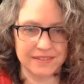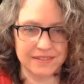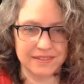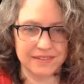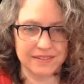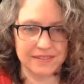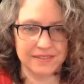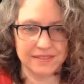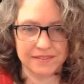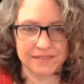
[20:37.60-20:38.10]

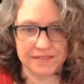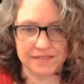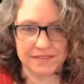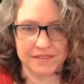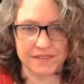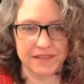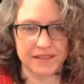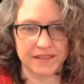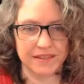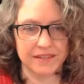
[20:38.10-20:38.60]

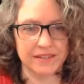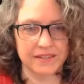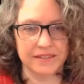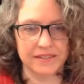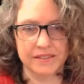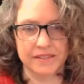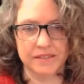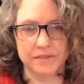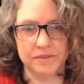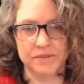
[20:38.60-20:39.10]
Okay,
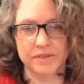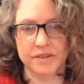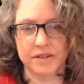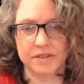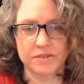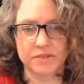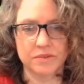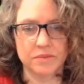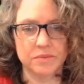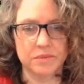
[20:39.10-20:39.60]
and then
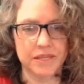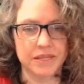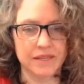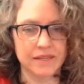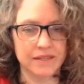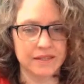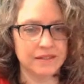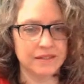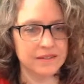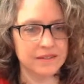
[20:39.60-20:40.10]
talk to him
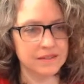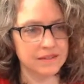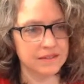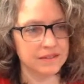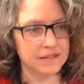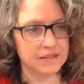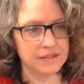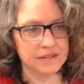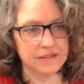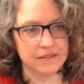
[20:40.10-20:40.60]
again
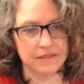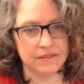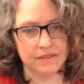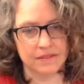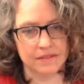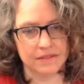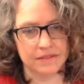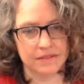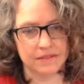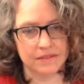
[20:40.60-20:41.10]

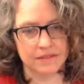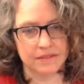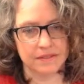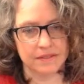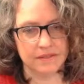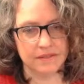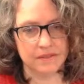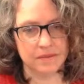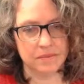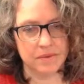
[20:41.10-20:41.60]

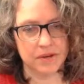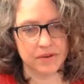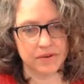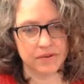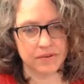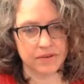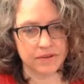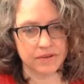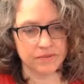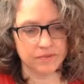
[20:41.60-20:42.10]
about
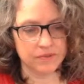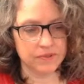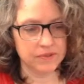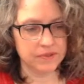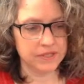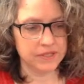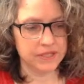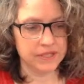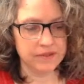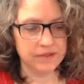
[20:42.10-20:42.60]

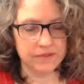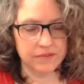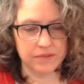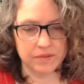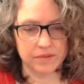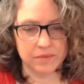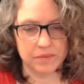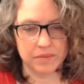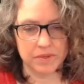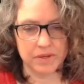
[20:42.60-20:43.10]
Cresvold. He gives
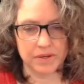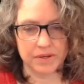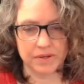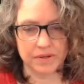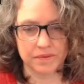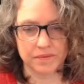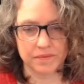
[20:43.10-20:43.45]
you a beer.